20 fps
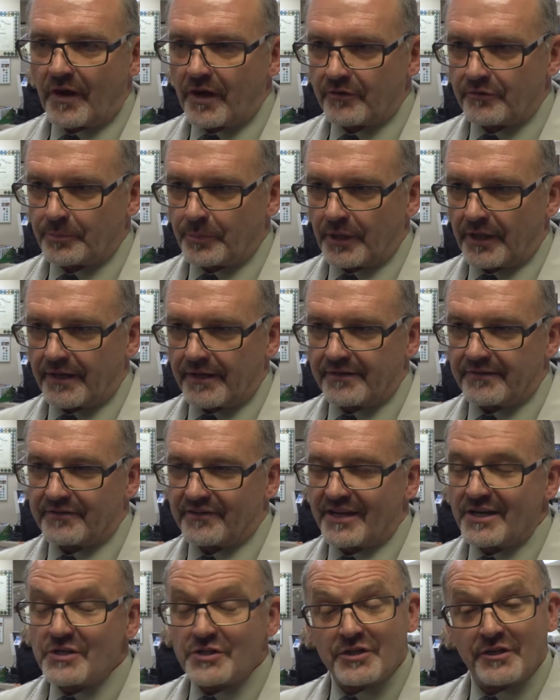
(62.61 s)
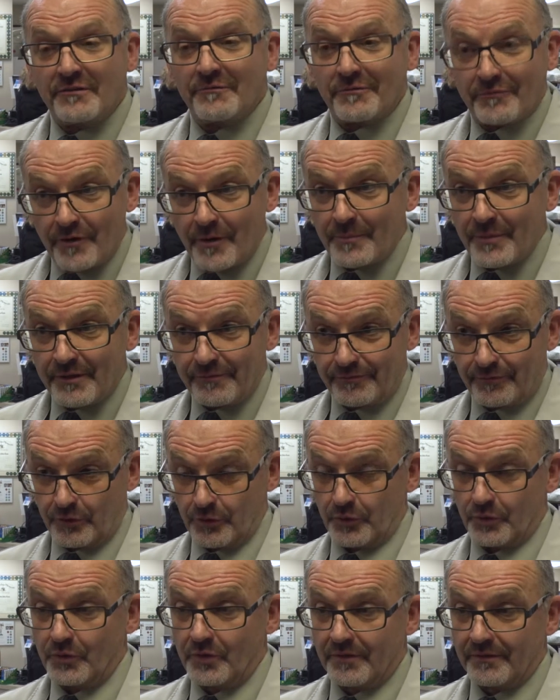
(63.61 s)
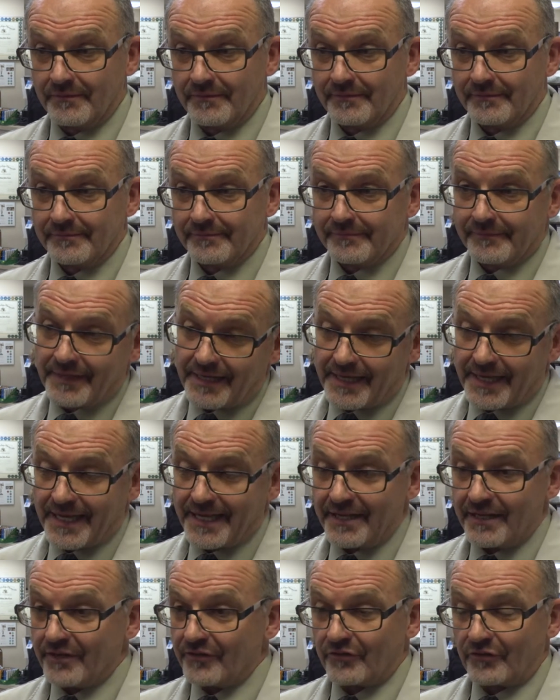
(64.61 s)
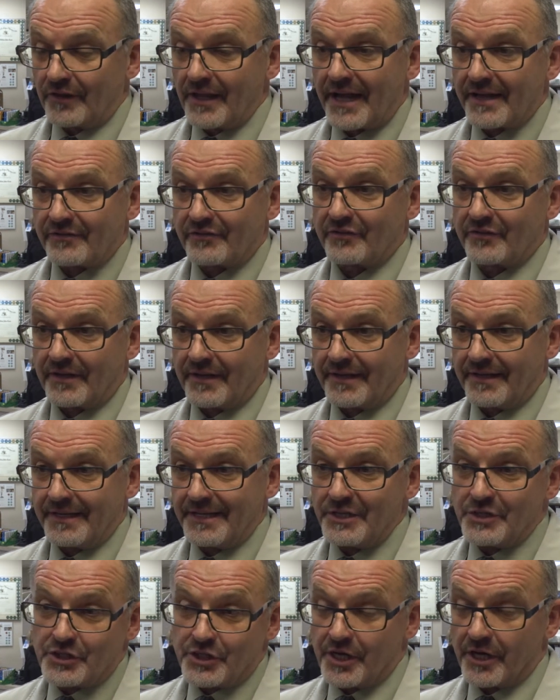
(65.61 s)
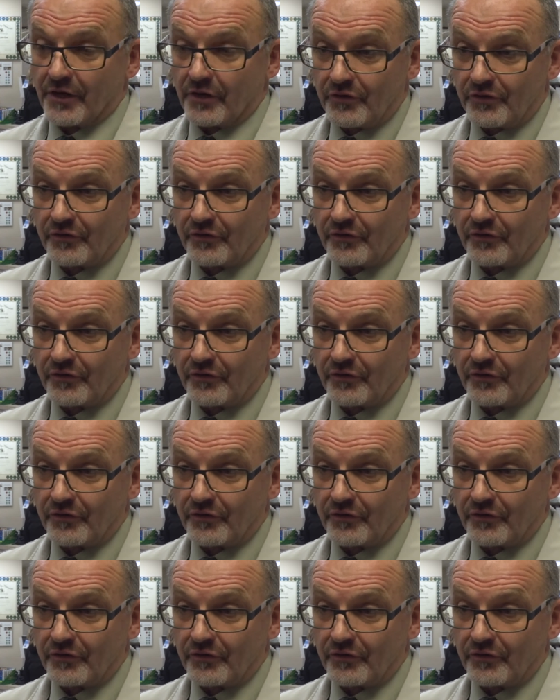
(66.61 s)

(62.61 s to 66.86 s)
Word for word: hospitalization from the flu is less each year.